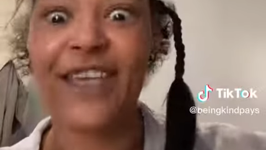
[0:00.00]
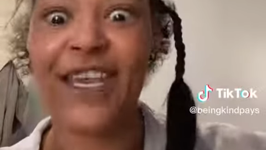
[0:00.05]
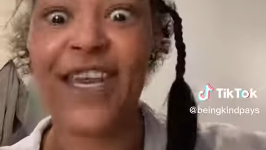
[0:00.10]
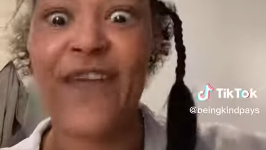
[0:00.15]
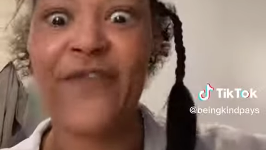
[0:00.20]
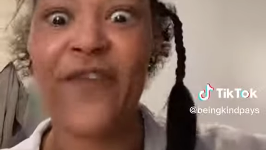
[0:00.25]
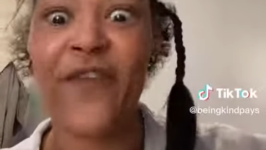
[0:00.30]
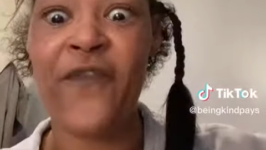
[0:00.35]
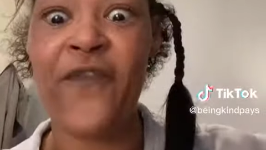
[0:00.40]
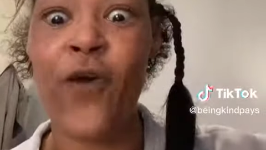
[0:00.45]
You
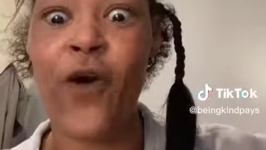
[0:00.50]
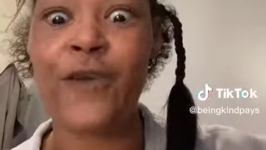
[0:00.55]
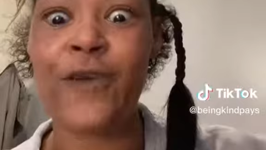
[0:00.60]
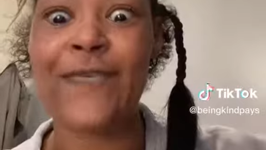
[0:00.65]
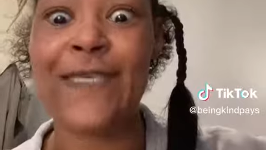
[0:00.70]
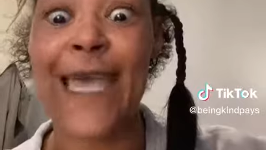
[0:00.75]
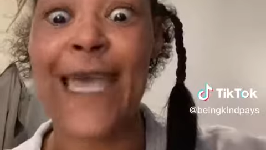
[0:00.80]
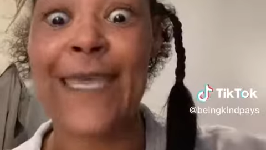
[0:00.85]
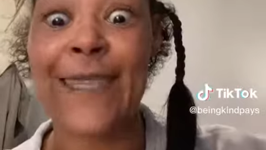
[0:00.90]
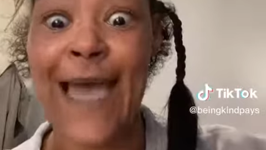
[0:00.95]
never thought to
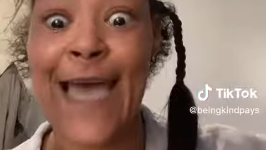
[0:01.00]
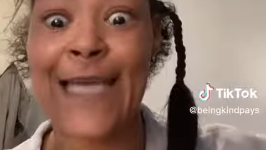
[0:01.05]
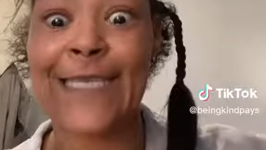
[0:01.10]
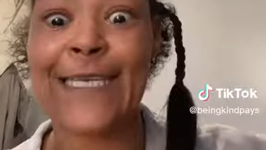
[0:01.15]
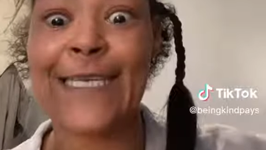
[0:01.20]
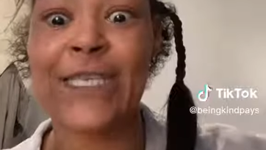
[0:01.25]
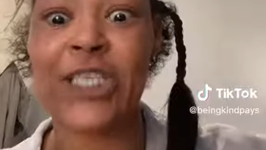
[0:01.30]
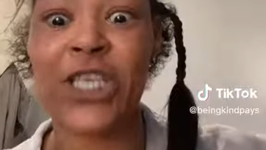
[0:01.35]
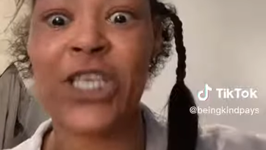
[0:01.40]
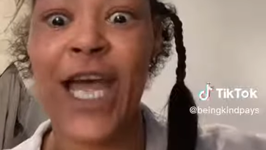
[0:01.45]
say
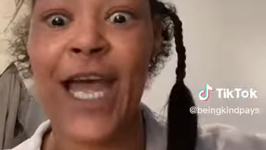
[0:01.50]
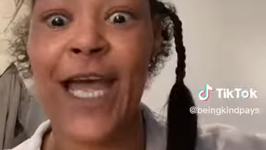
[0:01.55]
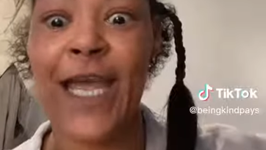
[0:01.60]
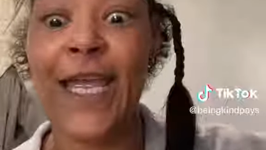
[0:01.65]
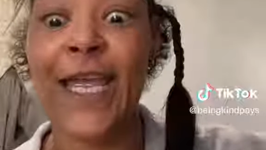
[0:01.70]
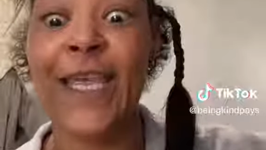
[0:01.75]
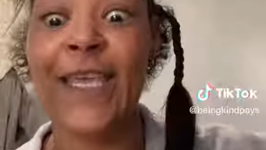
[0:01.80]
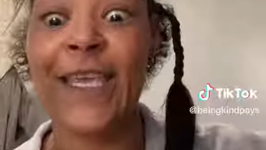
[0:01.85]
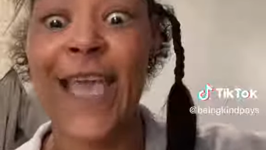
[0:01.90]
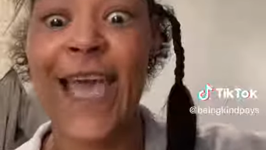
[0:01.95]
that, did ya?
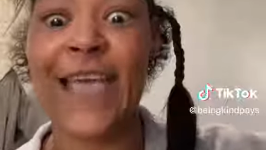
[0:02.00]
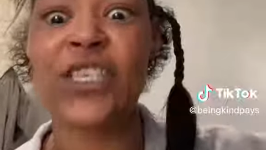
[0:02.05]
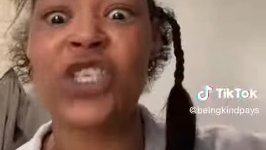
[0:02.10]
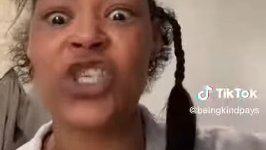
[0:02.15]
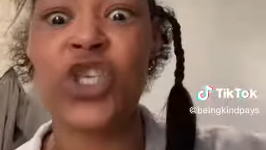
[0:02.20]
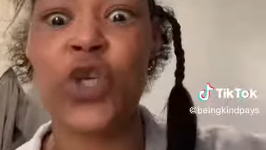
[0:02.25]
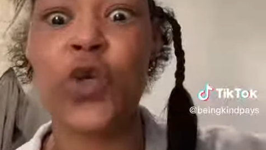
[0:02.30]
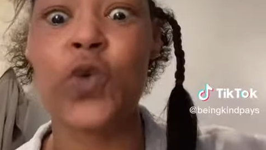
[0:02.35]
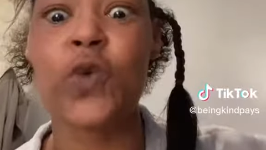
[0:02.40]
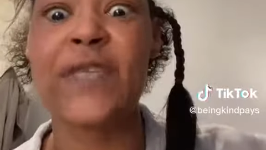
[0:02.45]

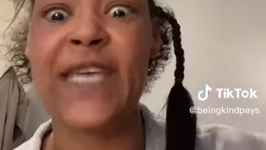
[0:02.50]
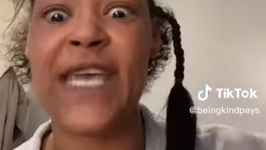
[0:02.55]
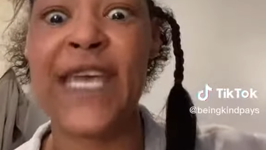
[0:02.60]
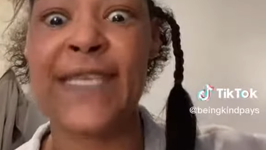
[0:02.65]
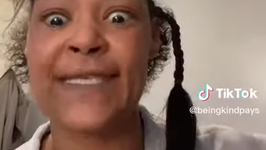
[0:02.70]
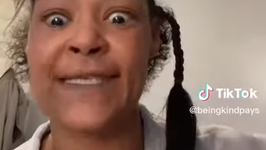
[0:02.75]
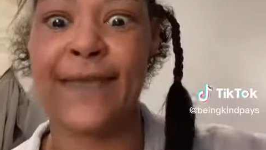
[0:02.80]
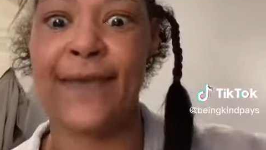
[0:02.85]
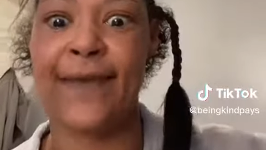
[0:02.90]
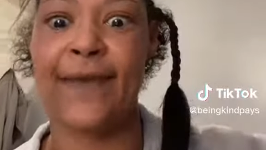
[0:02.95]
Yes, you
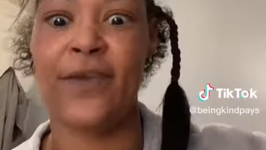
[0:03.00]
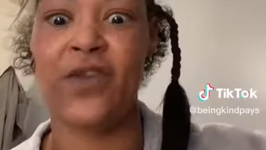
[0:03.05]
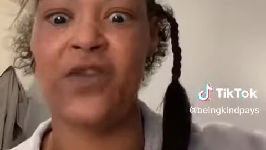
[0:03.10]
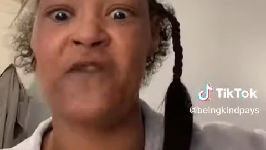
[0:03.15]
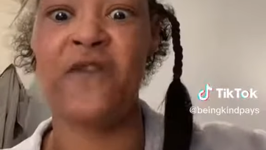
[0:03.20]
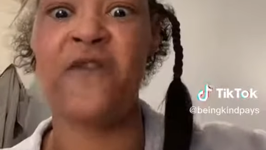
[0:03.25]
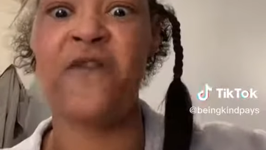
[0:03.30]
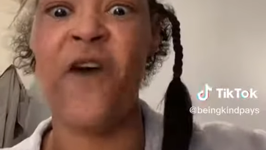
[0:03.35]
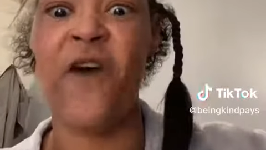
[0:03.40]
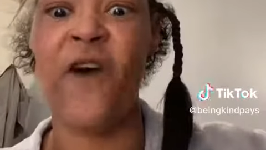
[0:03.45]
did.
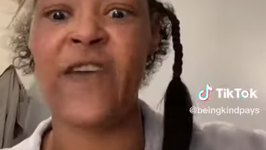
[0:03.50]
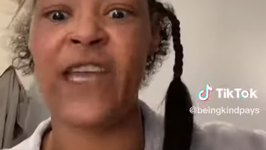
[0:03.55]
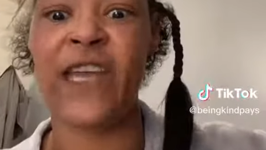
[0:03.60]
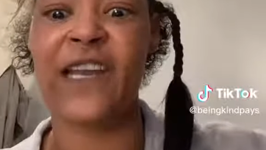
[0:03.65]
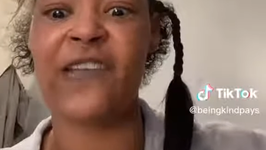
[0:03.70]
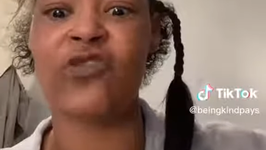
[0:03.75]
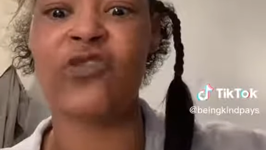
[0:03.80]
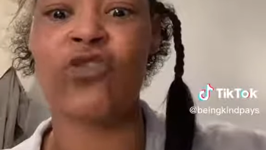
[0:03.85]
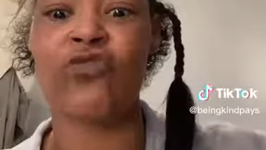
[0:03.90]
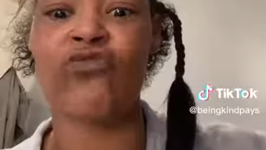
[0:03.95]
You
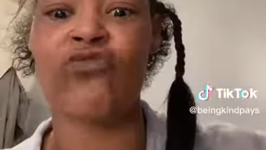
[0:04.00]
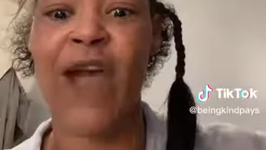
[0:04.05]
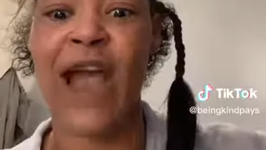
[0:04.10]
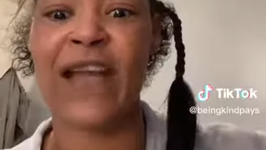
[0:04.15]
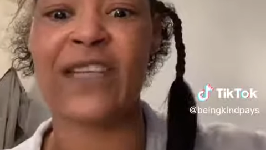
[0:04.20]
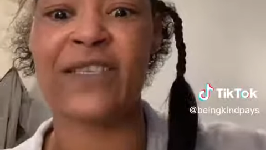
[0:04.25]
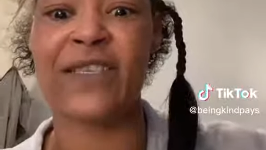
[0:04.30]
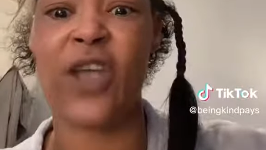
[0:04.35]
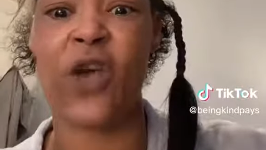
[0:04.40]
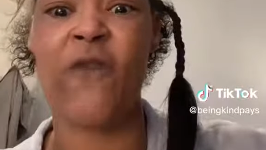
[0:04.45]
fucking little
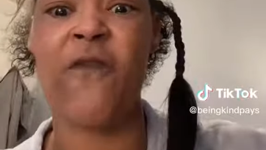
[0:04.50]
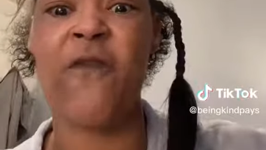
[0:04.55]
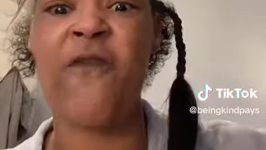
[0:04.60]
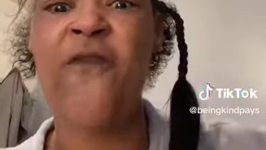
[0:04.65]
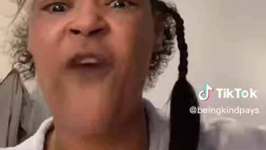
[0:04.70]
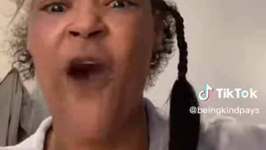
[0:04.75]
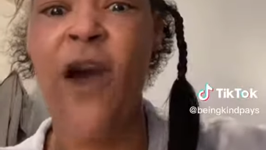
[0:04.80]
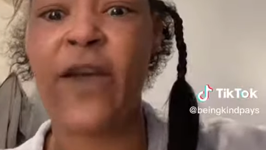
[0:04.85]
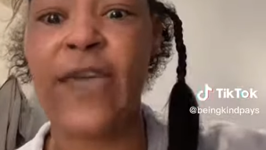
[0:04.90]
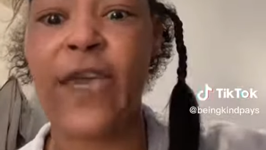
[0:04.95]
rat. Don't
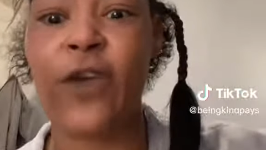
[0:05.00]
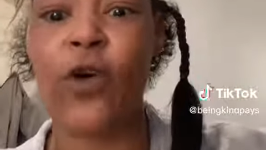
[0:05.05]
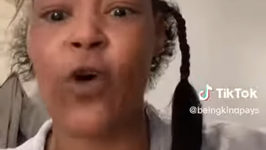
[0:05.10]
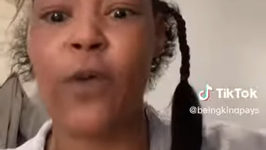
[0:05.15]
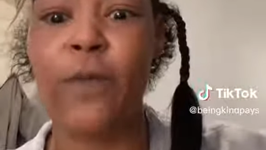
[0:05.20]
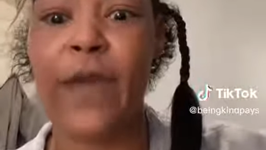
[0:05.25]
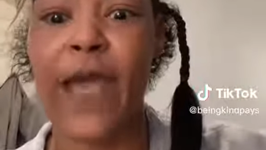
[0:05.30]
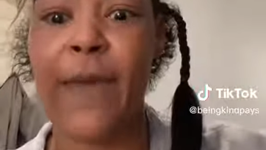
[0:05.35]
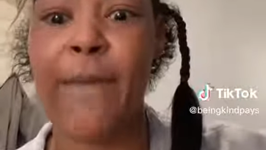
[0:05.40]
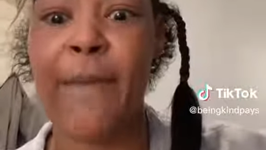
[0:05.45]
fucking
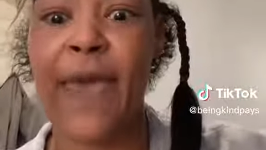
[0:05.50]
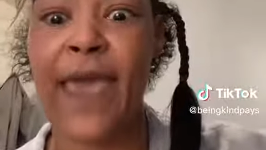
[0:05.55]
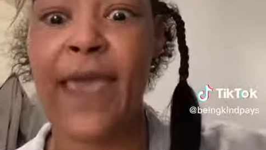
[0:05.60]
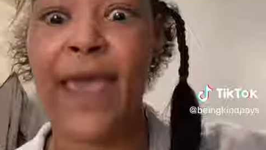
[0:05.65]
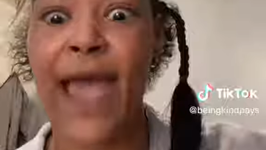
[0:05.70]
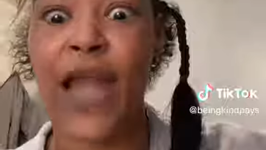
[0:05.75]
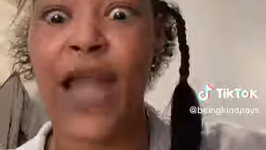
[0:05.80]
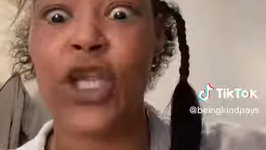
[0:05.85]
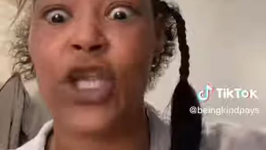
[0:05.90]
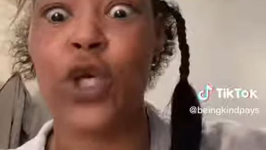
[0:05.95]
come near
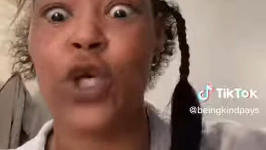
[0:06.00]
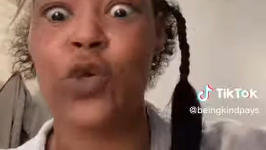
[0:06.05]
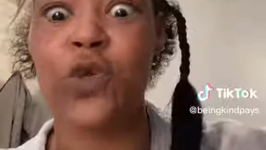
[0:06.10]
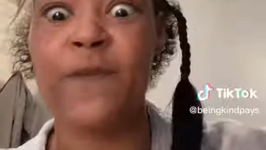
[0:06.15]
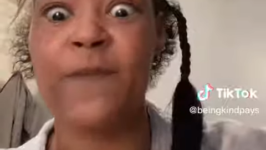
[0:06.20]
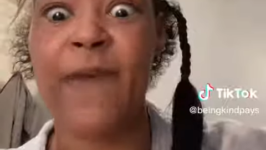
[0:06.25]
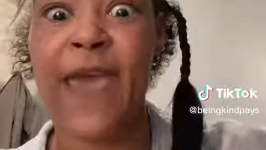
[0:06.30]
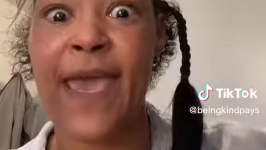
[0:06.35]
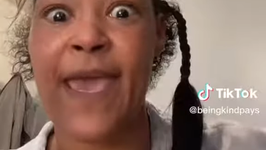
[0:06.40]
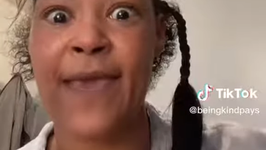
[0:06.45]
me and
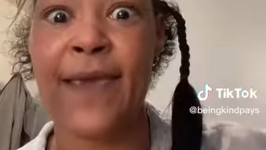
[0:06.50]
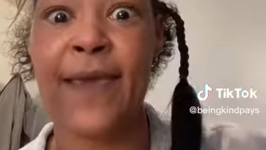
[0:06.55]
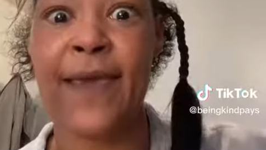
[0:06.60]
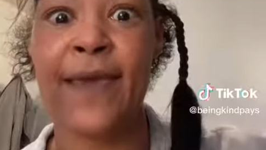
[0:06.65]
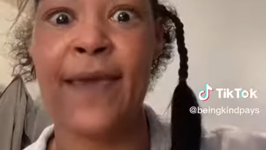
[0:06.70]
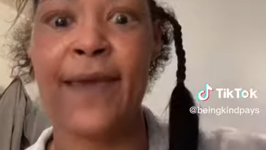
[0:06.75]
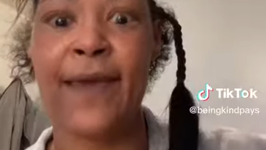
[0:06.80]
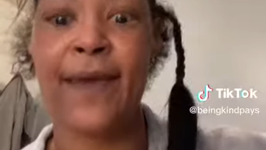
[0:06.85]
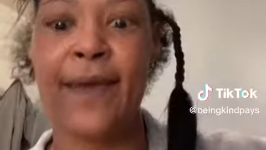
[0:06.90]
use me.